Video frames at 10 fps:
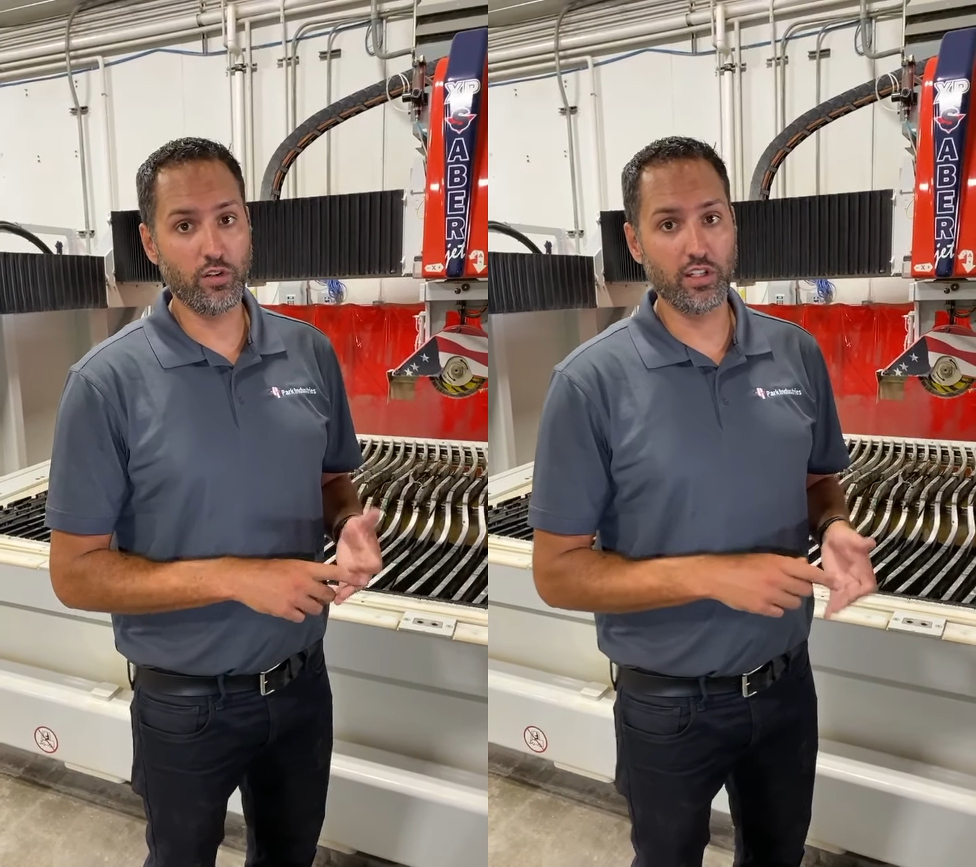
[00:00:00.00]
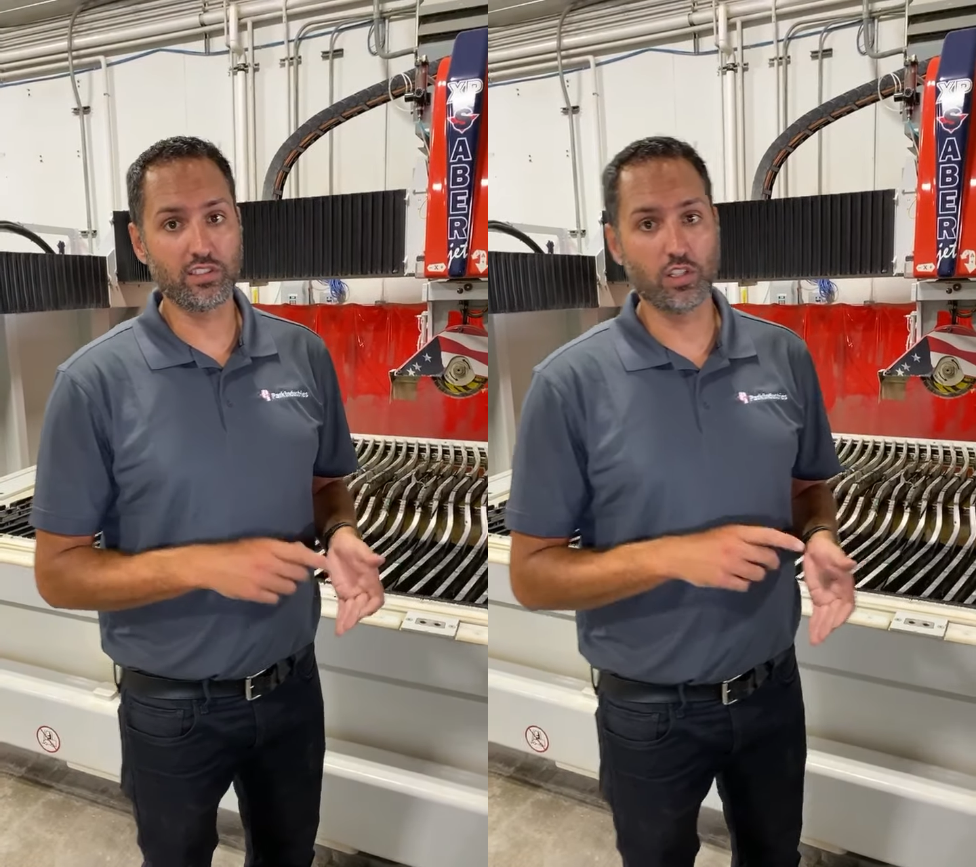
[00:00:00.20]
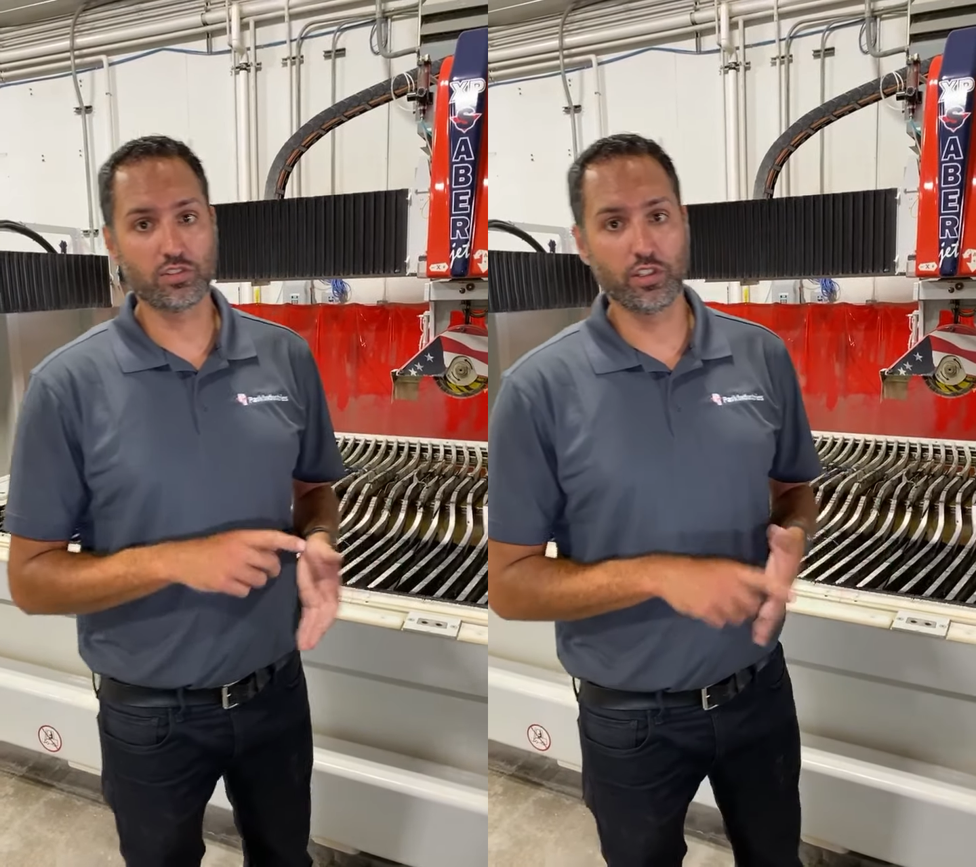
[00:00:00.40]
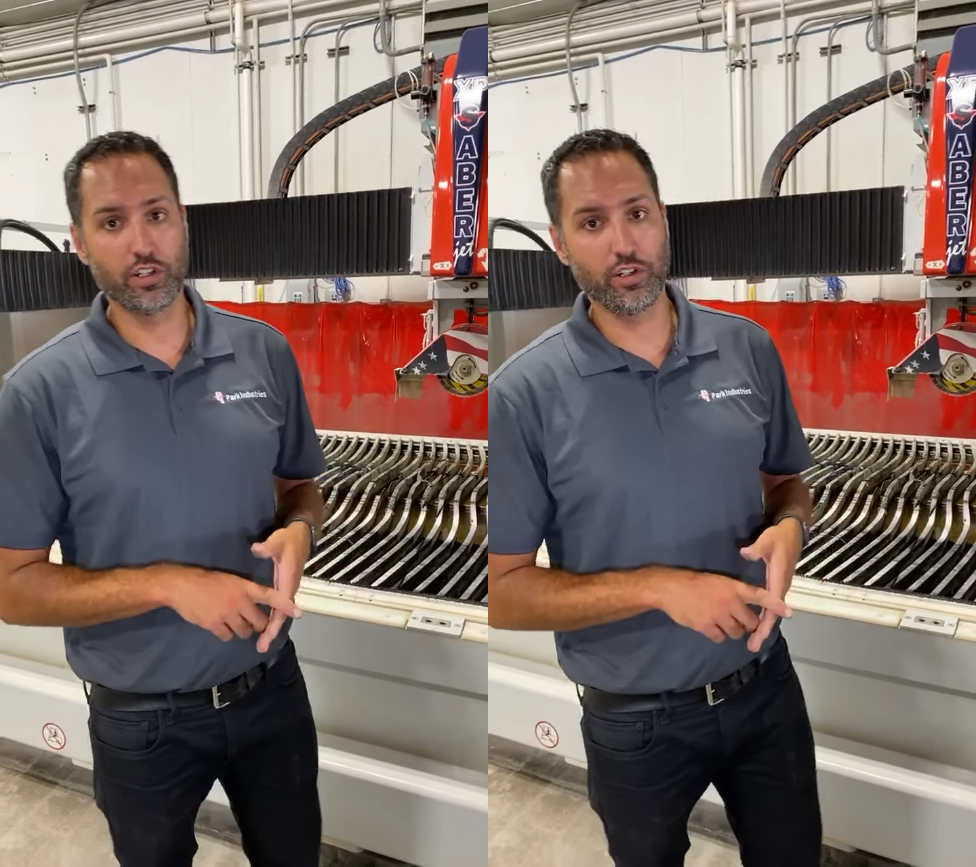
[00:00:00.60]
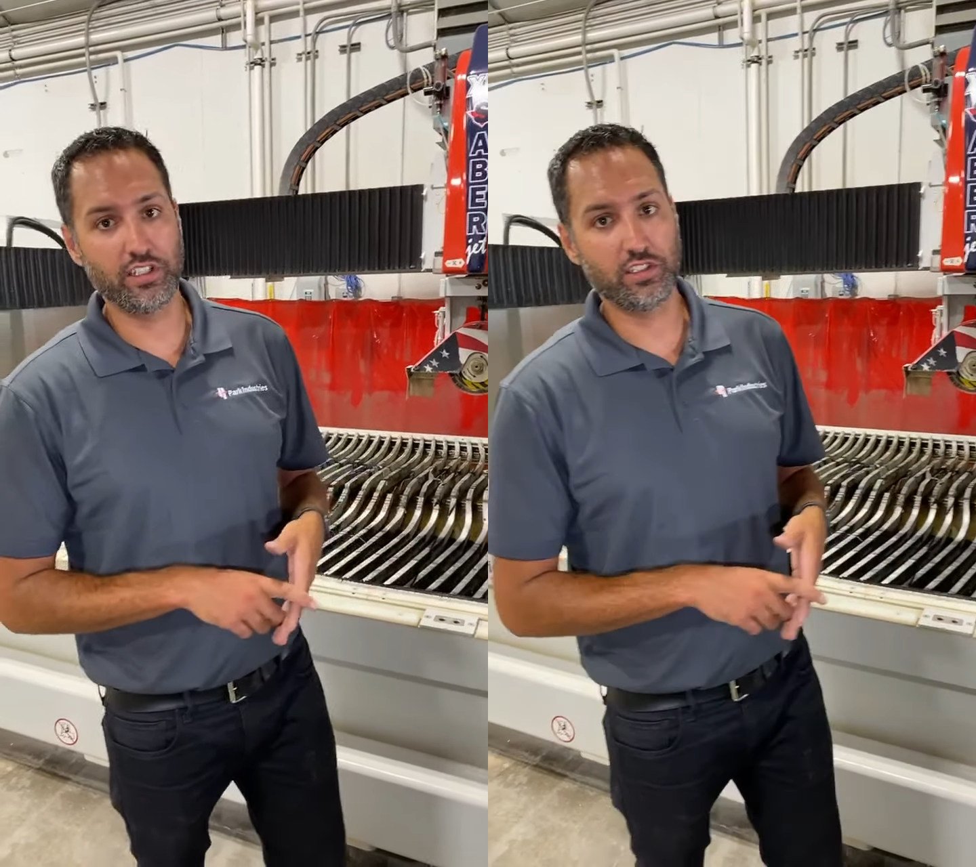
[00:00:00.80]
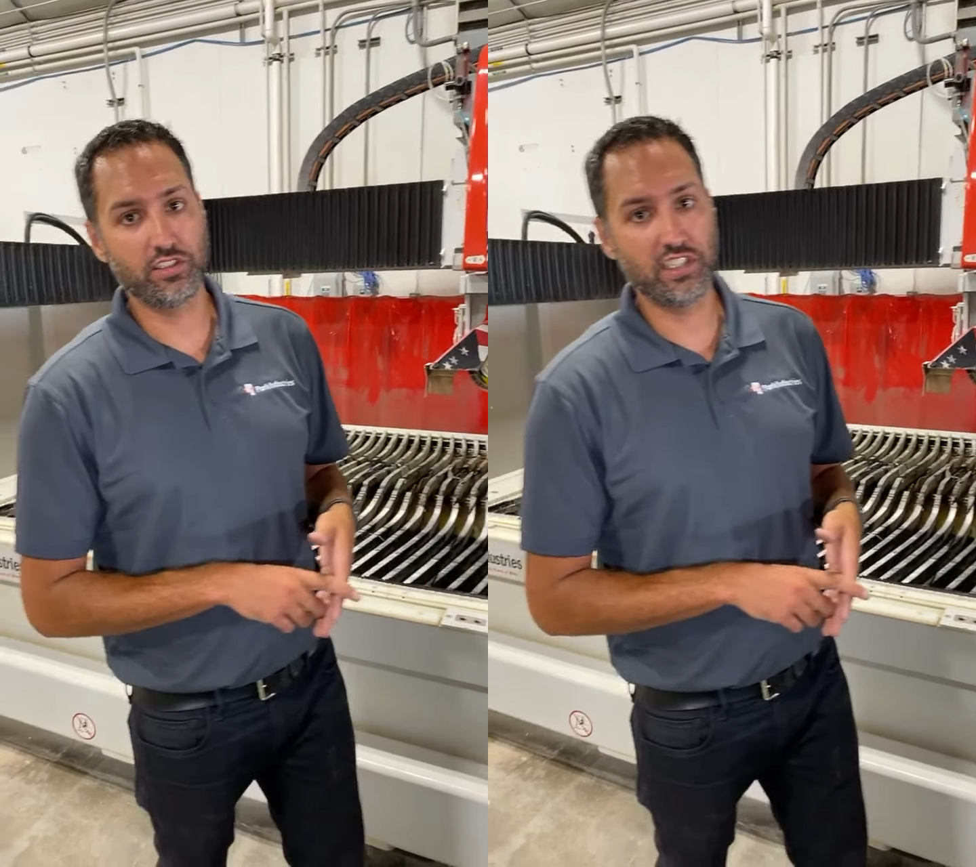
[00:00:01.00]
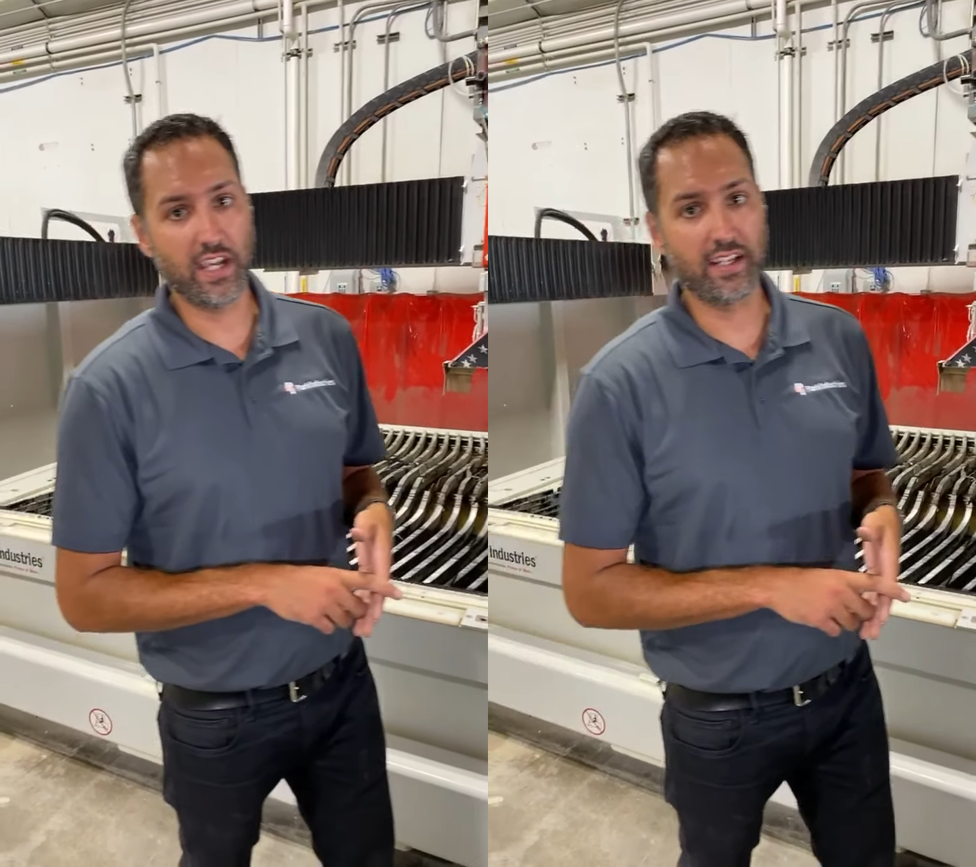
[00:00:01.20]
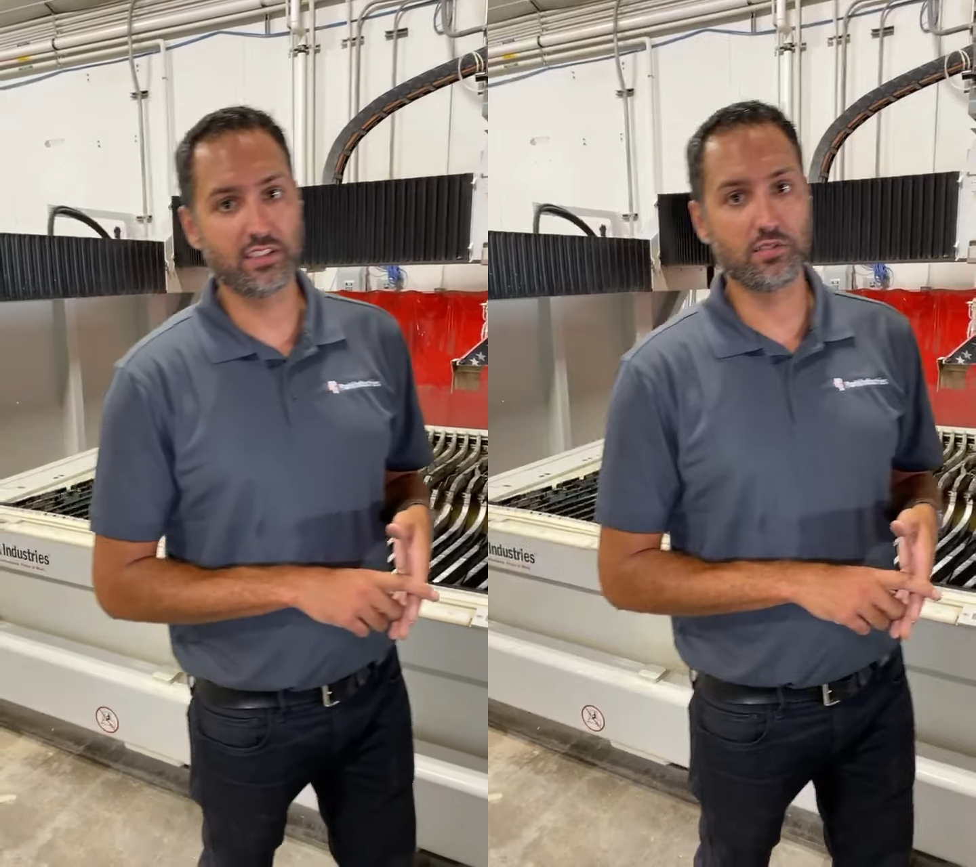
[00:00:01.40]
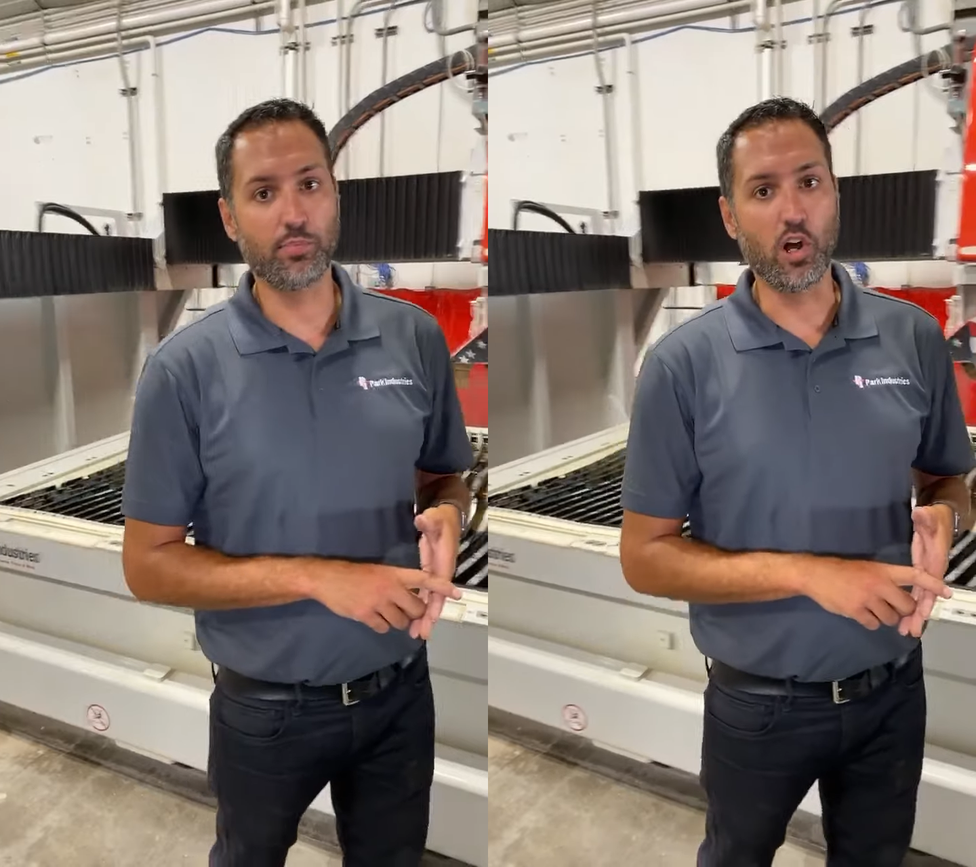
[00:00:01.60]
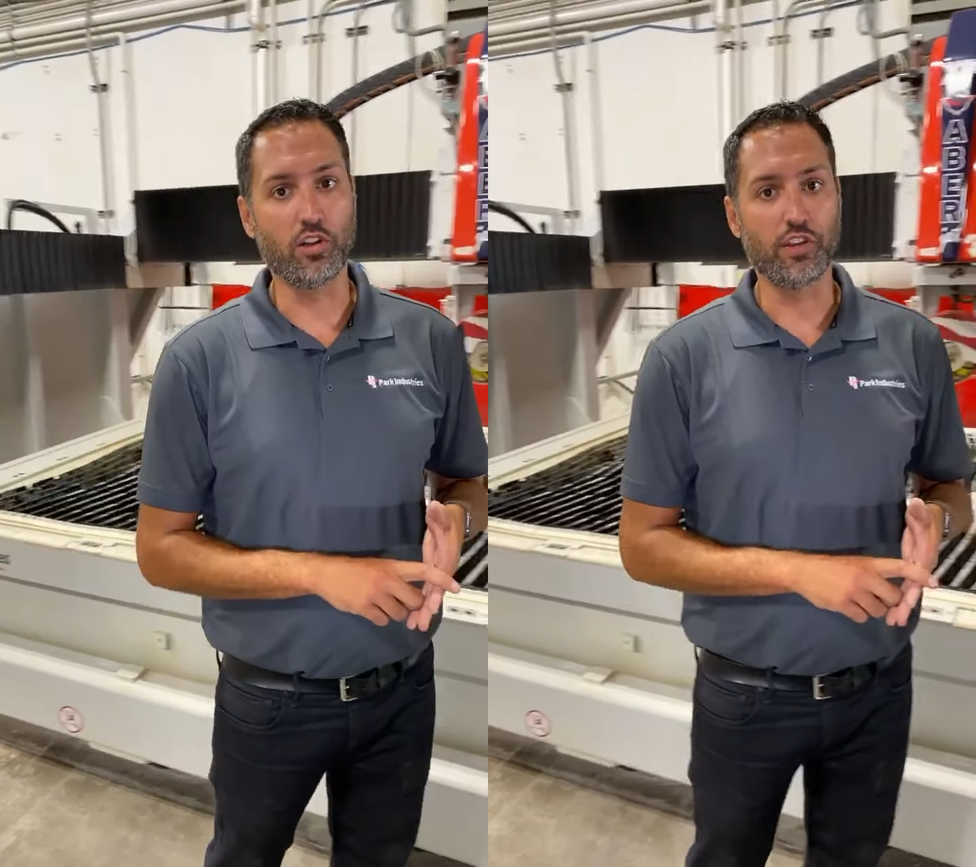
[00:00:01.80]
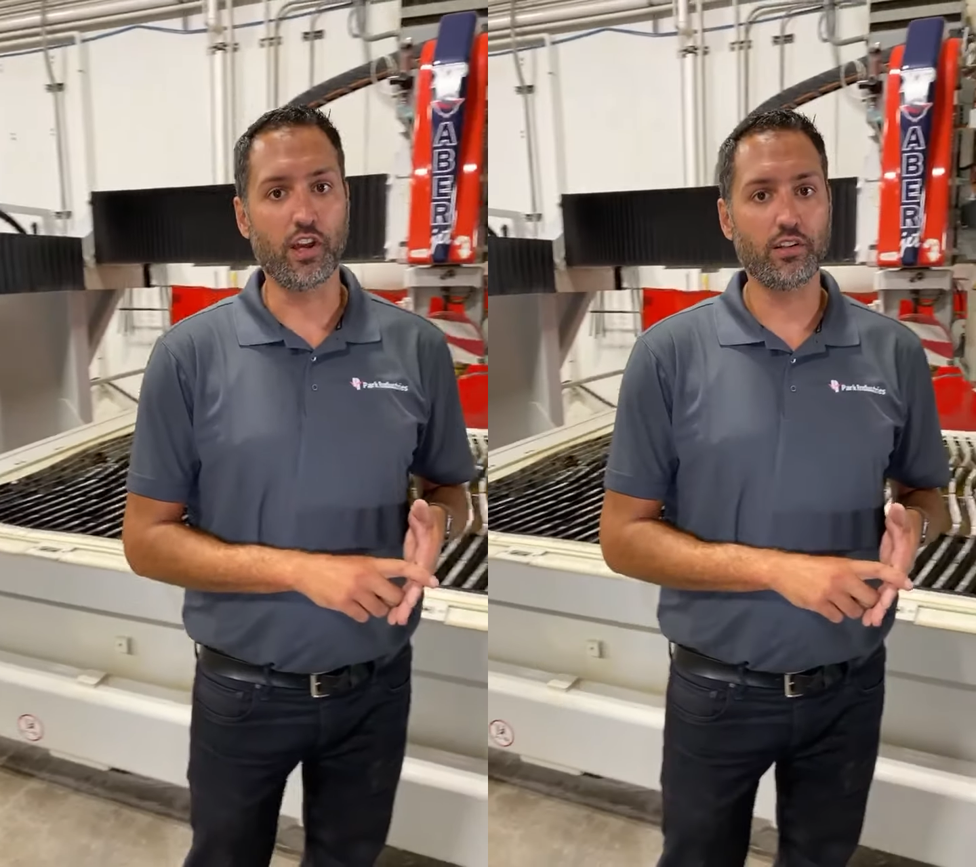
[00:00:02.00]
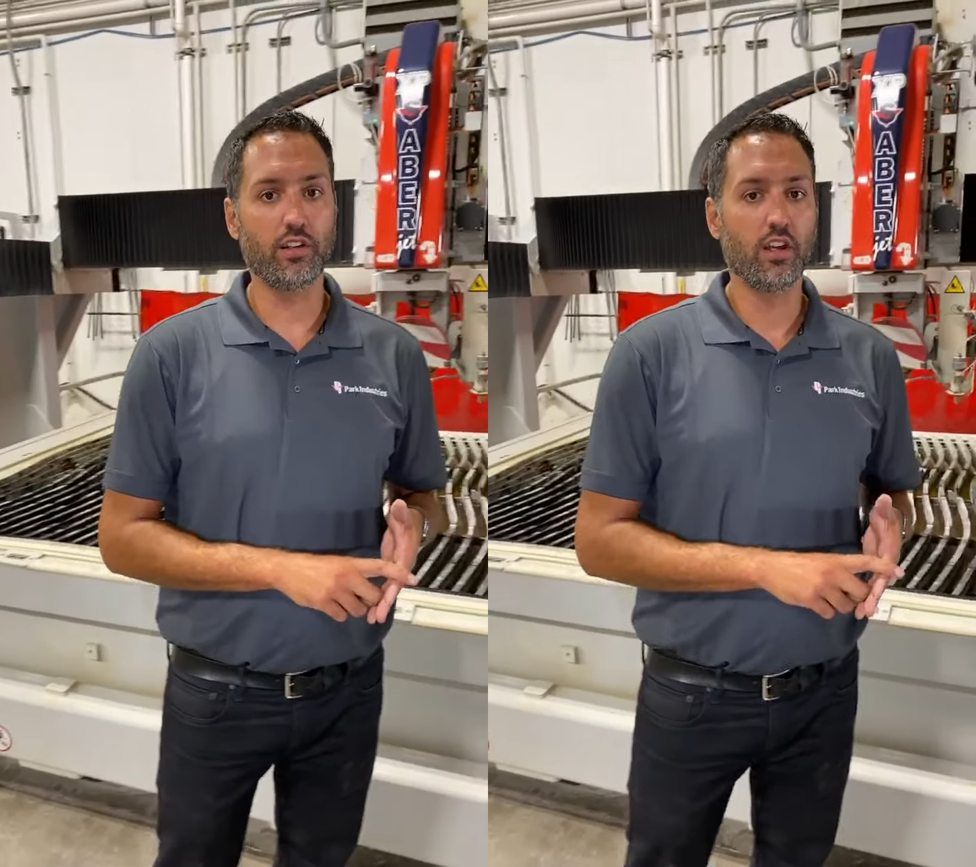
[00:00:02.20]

It's also going to grease your Z-axis ball nut.